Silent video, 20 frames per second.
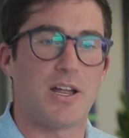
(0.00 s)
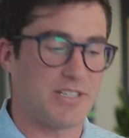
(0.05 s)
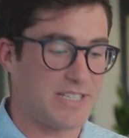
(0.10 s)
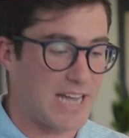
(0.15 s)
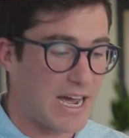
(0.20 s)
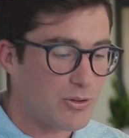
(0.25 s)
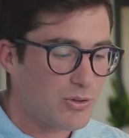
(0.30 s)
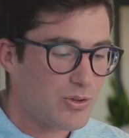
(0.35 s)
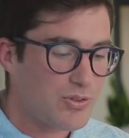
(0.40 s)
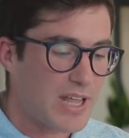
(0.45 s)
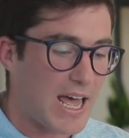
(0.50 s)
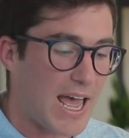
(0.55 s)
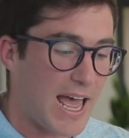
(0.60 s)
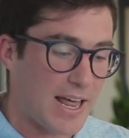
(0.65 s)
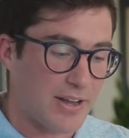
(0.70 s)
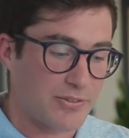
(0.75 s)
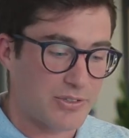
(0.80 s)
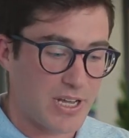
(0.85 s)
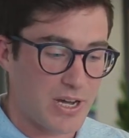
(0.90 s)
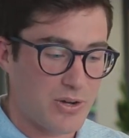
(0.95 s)
Download the
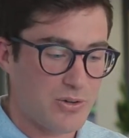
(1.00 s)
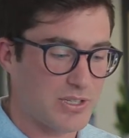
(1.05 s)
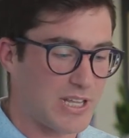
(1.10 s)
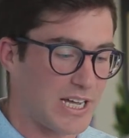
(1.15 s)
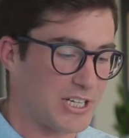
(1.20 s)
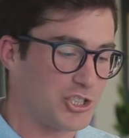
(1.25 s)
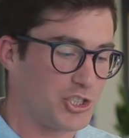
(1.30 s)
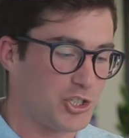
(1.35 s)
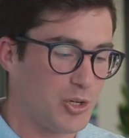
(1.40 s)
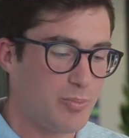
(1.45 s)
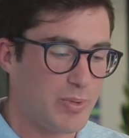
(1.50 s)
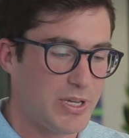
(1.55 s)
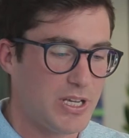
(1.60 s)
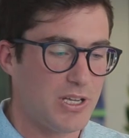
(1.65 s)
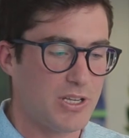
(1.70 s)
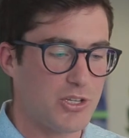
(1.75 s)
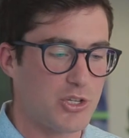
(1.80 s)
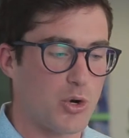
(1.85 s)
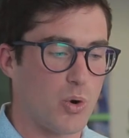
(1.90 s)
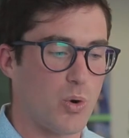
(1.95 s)
handout that should be
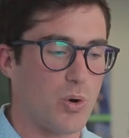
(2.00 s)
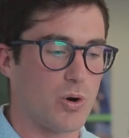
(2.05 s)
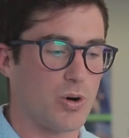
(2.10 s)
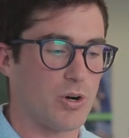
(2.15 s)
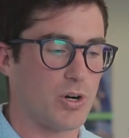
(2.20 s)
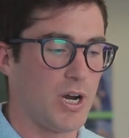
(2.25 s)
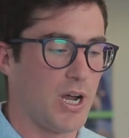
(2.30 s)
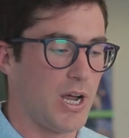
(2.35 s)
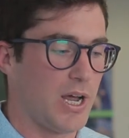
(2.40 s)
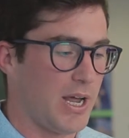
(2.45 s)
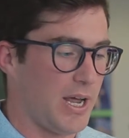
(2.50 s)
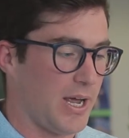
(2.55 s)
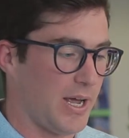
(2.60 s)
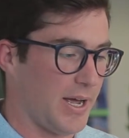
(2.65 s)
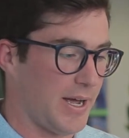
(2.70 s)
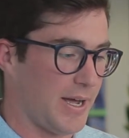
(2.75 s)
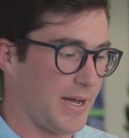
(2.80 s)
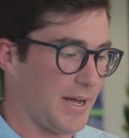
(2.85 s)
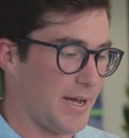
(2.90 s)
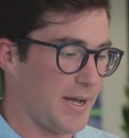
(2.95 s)
in your
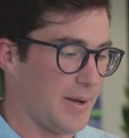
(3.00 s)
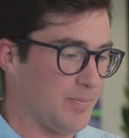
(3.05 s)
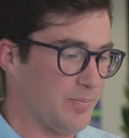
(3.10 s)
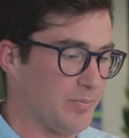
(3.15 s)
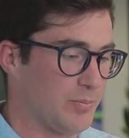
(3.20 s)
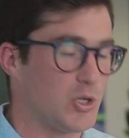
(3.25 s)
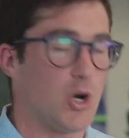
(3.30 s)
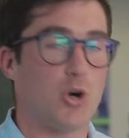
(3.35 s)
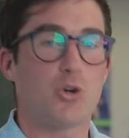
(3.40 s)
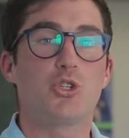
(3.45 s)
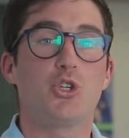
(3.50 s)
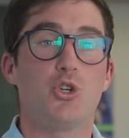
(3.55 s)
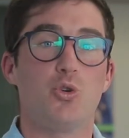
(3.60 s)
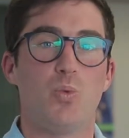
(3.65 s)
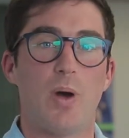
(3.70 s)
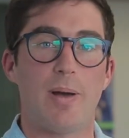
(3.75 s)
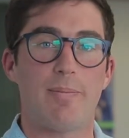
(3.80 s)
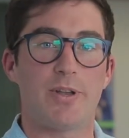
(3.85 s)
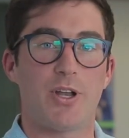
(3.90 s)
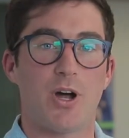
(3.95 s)

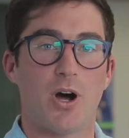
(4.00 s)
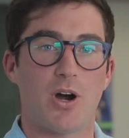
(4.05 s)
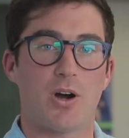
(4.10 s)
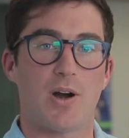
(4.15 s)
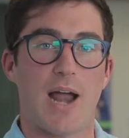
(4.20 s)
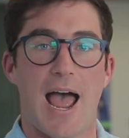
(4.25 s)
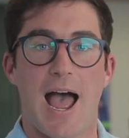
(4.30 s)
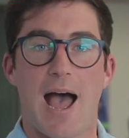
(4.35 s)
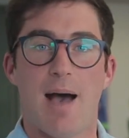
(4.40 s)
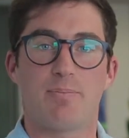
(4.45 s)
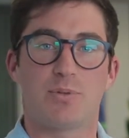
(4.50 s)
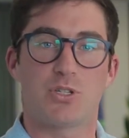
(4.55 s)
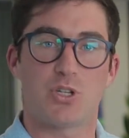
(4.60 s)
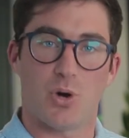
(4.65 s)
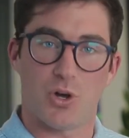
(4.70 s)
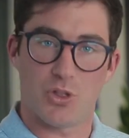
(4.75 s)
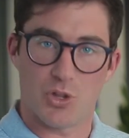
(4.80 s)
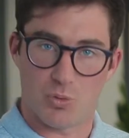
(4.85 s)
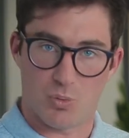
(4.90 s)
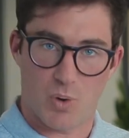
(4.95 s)
GoToWebinar app, so
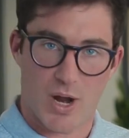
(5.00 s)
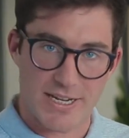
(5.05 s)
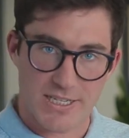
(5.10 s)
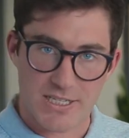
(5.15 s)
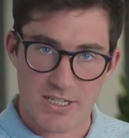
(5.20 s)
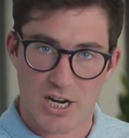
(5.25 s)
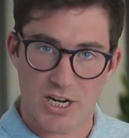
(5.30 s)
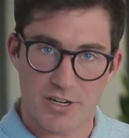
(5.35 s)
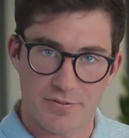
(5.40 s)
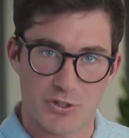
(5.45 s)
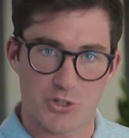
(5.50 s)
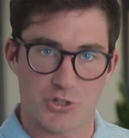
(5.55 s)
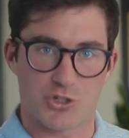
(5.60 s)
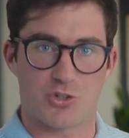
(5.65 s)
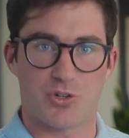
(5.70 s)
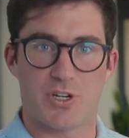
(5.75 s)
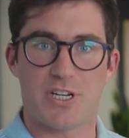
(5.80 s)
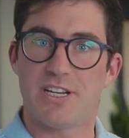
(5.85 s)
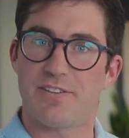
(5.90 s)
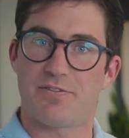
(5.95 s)
on the right side of your
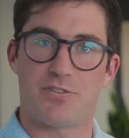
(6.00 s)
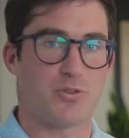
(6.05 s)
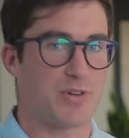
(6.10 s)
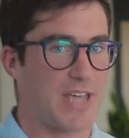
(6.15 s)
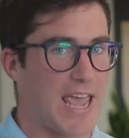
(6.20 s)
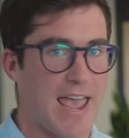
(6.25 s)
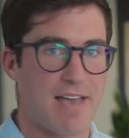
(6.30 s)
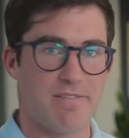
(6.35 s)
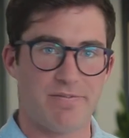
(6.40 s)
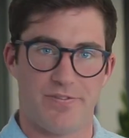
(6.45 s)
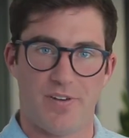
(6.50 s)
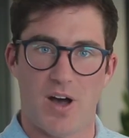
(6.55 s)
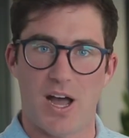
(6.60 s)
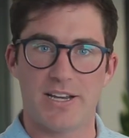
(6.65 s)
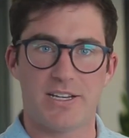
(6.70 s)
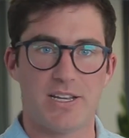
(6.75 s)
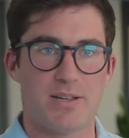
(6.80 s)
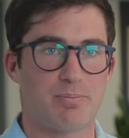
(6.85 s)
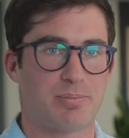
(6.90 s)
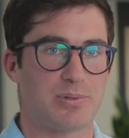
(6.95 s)
screen. If you can't
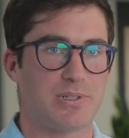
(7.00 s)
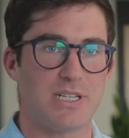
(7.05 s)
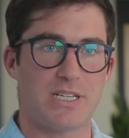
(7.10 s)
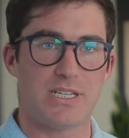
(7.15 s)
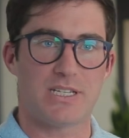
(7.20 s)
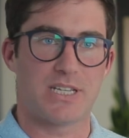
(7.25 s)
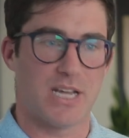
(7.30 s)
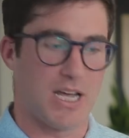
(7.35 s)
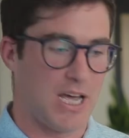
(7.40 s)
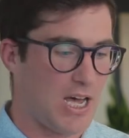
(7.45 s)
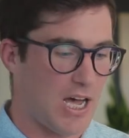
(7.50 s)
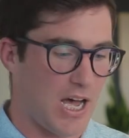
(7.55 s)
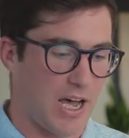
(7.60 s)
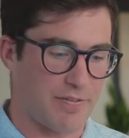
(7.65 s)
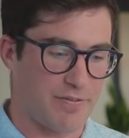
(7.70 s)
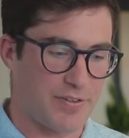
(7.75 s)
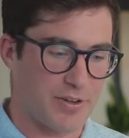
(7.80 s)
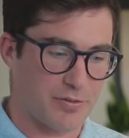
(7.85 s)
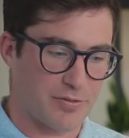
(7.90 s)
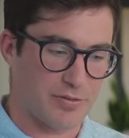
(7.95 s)
find it, please
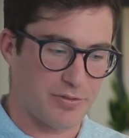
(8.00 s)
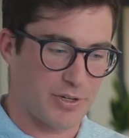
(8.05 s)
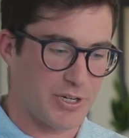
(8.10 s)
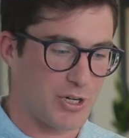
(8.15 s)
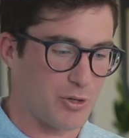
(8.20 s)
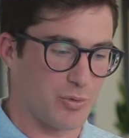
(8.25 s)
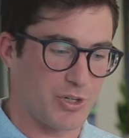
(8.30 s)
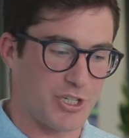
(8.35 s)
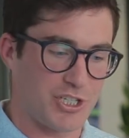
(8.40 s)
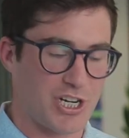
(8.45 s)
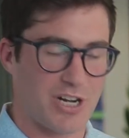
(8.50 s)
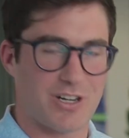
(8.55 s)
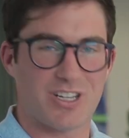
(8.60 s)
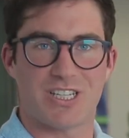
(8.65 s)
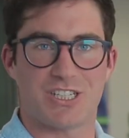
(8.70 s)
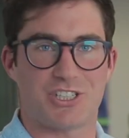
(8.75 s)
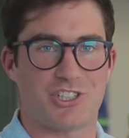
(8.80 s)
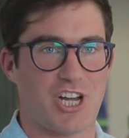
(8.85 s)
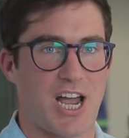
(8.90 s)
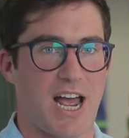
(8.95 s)
feel free to reach out in
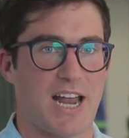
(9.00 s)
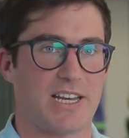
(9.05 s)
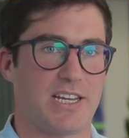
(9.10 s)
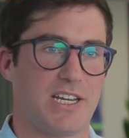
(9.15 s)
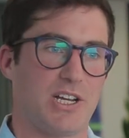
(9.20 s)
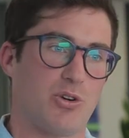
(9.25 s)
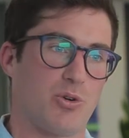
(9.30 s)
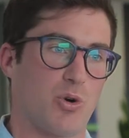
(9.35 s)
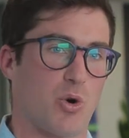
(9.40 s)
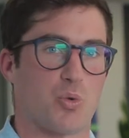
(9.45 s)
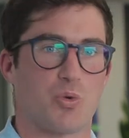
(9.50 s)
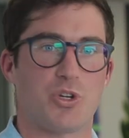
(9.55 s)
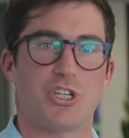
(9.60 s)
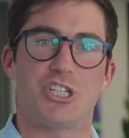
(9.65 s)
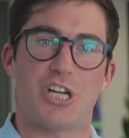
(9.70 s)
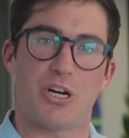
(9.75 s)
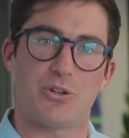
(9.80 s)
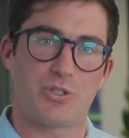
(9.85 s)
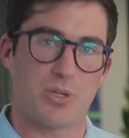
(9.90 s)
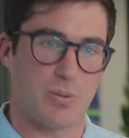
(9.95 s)
the chat here or
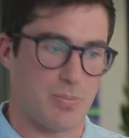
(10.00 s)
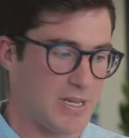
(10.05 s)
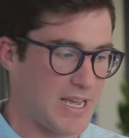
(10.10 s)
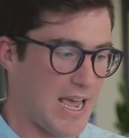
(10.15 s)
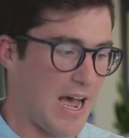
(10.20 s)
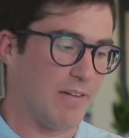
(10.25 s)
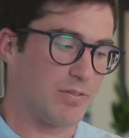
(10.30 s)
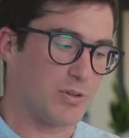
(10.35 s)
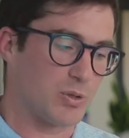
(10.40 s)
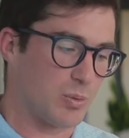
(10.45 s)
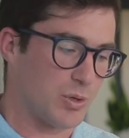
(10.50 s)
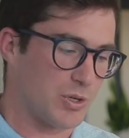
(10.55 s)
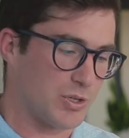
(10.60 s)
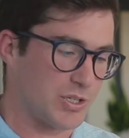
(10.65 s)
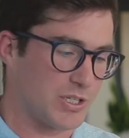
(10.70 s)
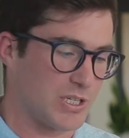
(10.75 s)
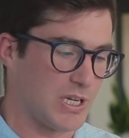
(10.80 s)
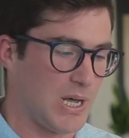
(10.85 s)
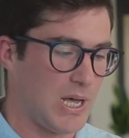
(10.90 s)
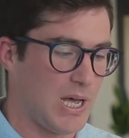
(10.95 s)
reach out to me
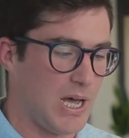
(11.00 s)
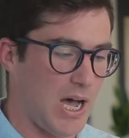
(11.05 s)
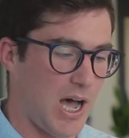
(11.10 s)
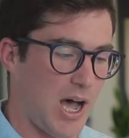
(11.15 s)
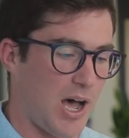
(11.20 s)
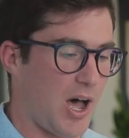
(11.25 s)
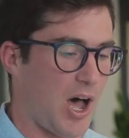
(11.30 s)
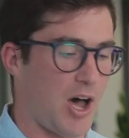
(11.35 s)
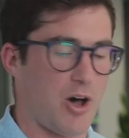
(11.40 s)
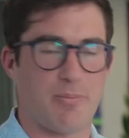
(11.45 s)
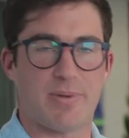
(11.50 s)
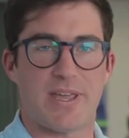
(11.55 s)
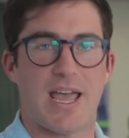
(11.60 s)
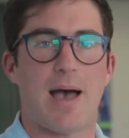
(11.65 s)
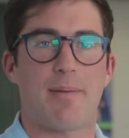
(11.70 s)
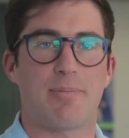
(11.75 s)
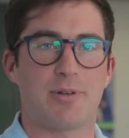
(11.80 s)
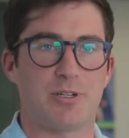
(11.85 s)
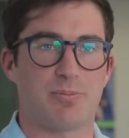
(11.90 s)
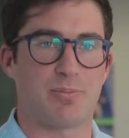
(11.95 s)
afterwards. I'll be
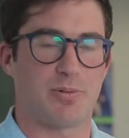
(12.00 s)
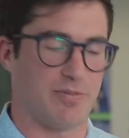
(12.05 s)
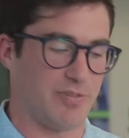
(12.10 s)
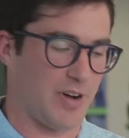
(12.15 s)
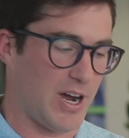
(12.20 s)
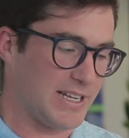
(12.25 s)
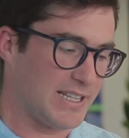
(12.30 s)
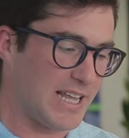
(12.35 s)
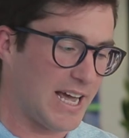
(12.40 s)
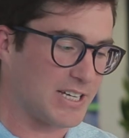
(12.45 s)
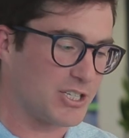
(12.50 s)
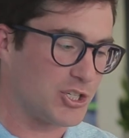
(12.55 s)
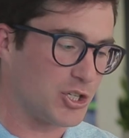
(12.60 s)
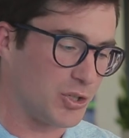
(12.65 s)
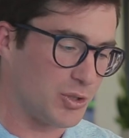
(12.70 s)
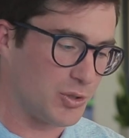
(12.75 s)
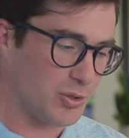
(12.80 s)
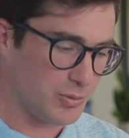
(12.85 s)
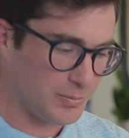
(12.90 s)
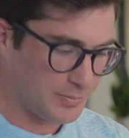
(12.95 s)
happy to provide that to
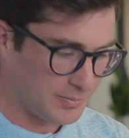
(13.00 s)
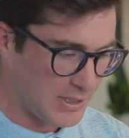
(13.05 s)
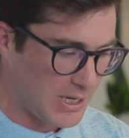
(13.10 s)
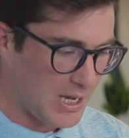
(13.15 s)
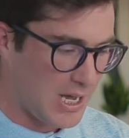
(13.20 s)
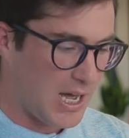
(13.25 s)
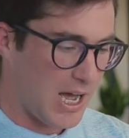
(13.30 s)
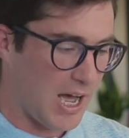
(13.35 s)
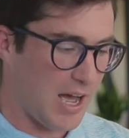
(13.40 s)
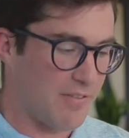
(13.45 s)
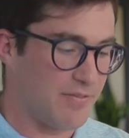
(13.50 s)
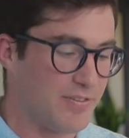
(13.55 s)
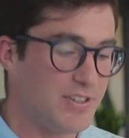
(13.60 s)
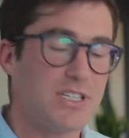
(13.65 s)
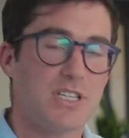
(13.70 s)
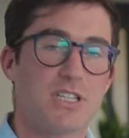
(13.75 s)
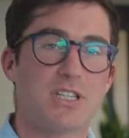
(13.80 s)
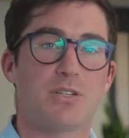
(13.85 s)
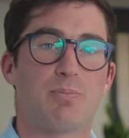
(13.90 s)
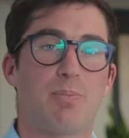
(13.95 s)
you.
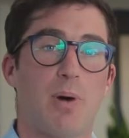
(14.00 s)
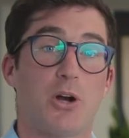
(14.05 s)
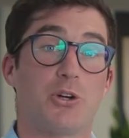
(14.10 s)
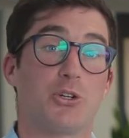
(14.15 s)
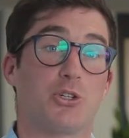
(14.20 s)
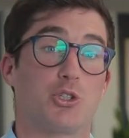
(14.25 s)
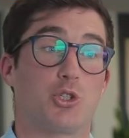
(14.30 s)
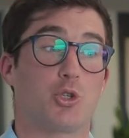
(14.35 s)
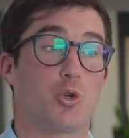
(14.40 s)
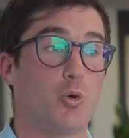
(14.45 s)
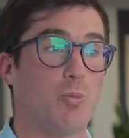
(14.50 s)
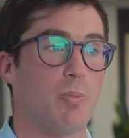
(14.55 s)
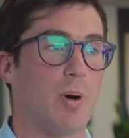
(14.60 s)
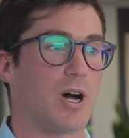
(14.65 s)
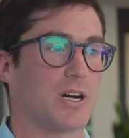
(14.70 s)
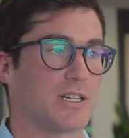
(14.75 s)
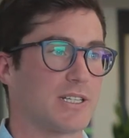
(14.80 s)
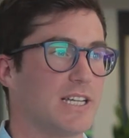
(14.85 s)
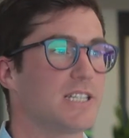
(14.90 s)
Visit the partner toolbox.